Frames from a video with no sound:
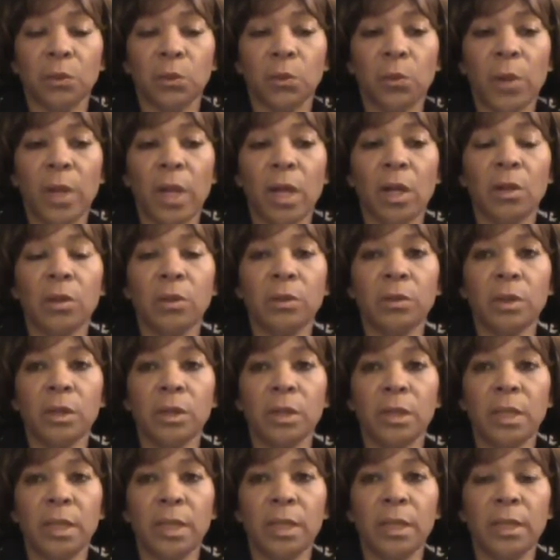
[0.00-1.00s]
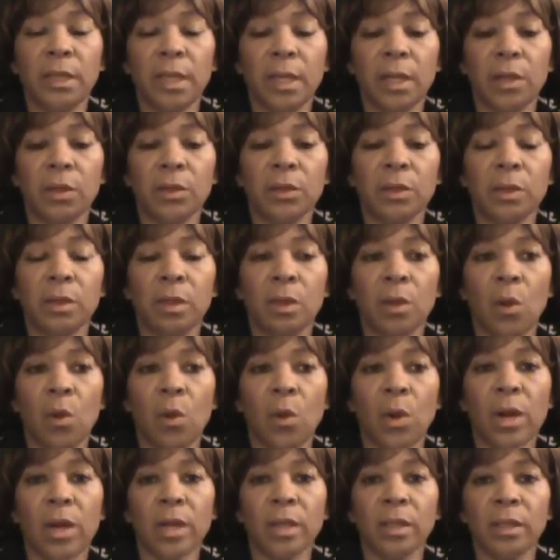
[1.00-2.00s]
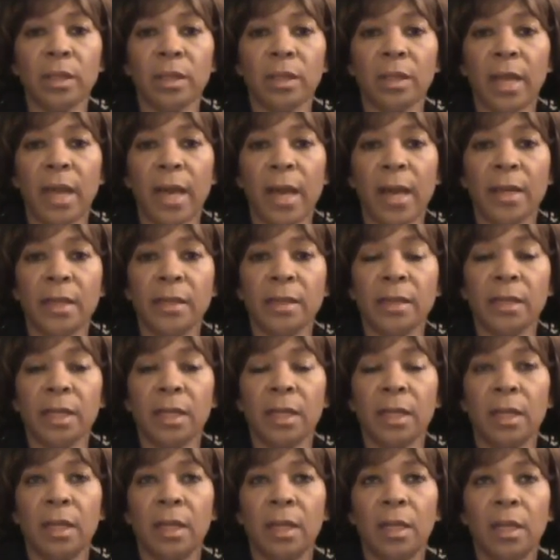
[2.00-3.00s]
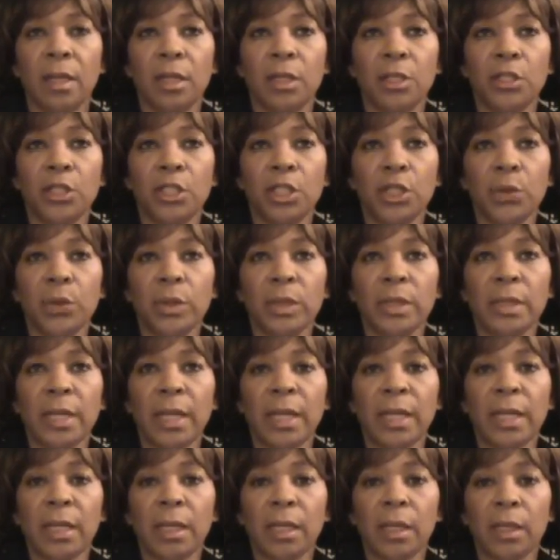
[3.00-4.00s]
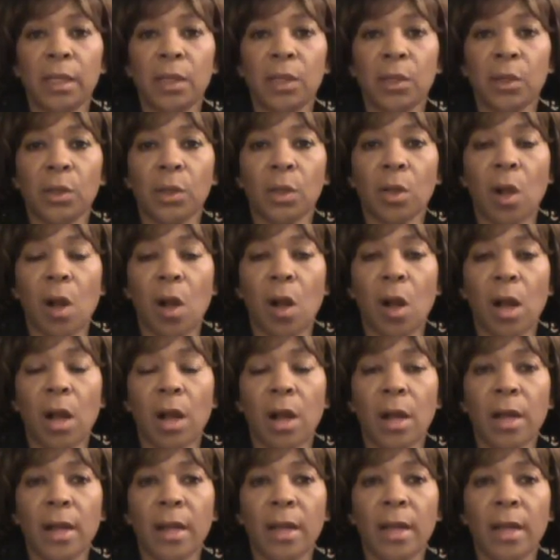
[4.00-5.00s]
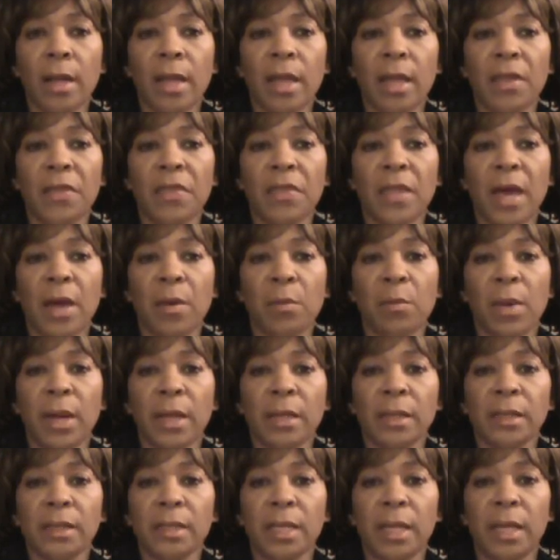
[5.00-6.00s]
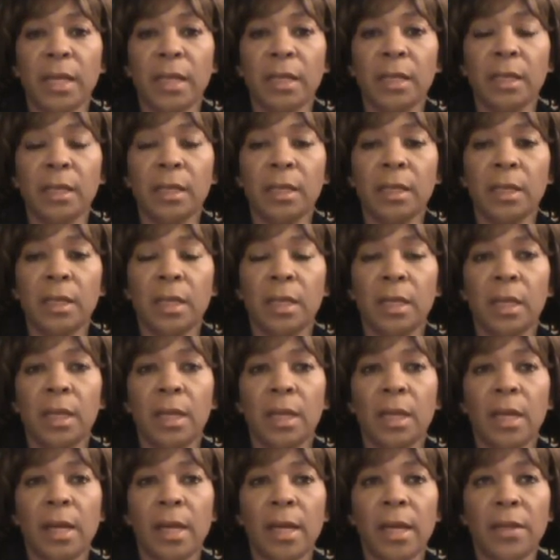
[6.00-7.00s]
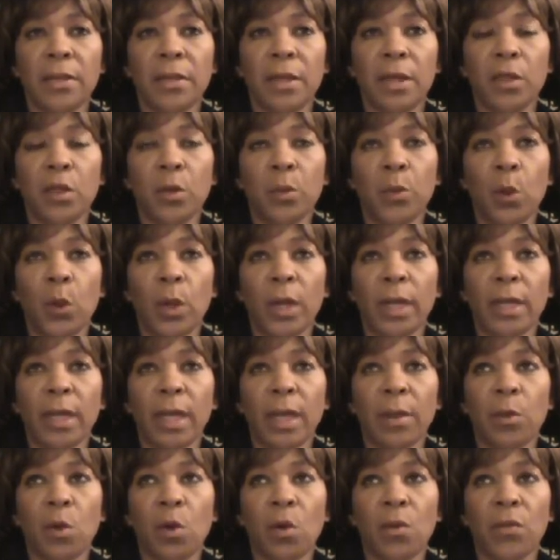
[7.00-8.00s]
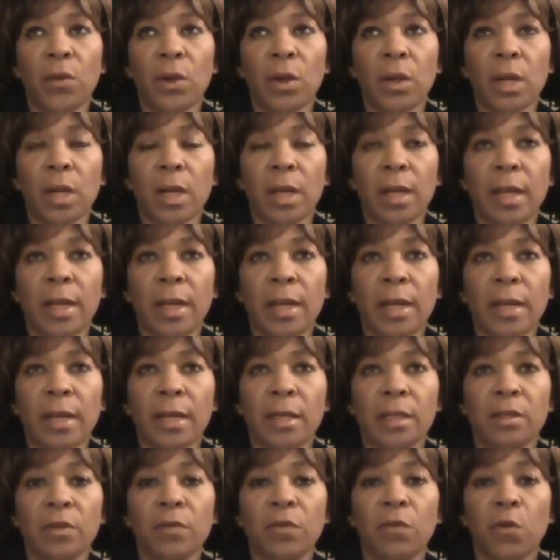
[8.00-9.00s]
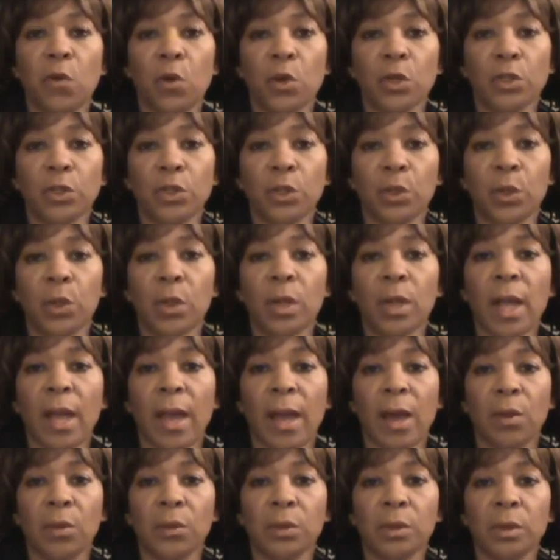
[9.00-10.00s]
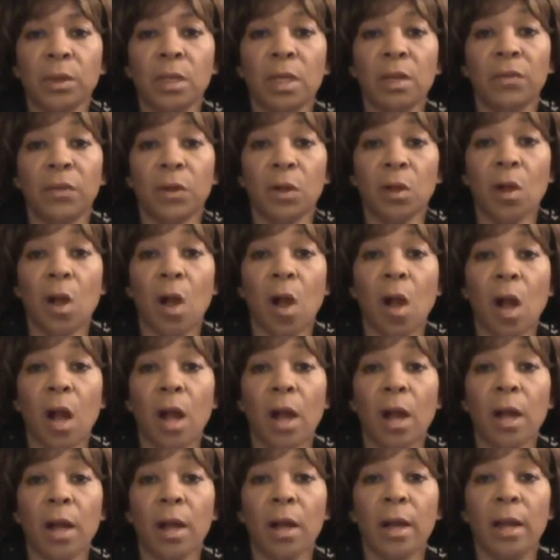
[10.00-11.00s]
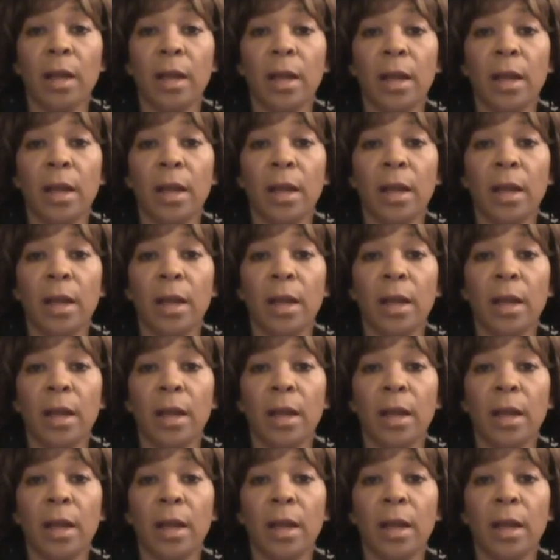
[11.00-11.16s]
Well, she tells the court that she was sitting in her car and that my son and the other boy came over and forced her out of her car,